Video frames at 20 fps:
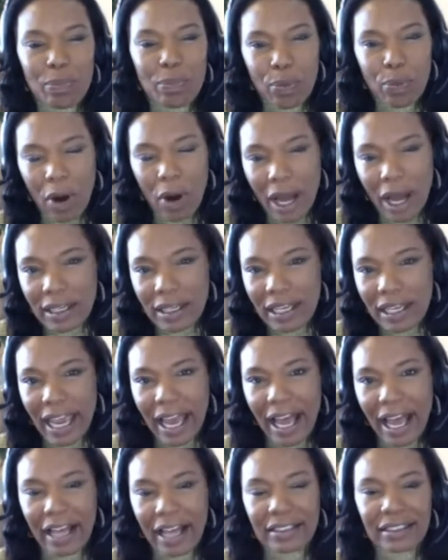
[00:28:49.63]

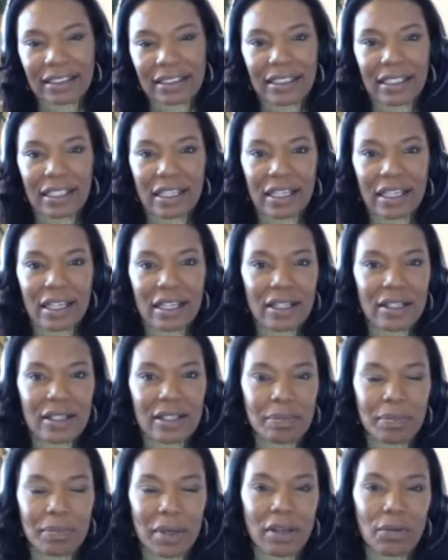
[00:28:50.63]
broadcast
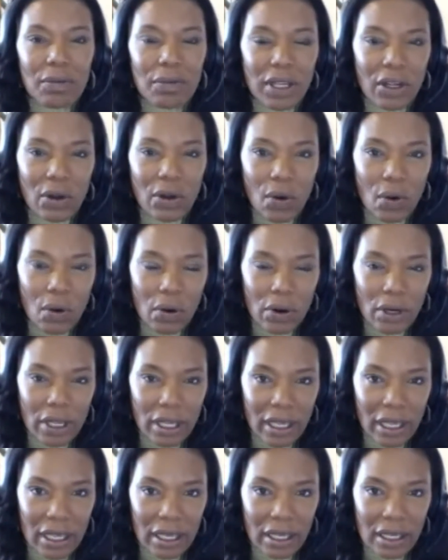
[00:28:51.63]
is being
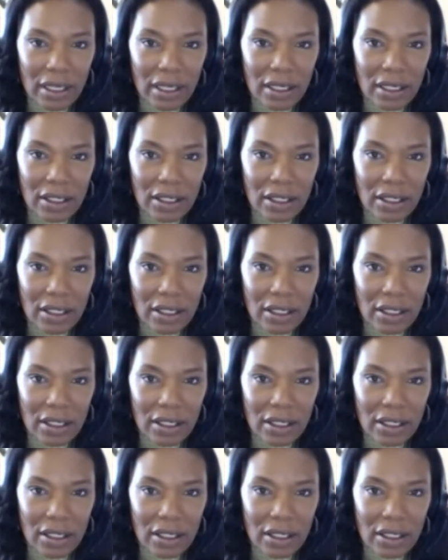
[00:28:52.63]
recorded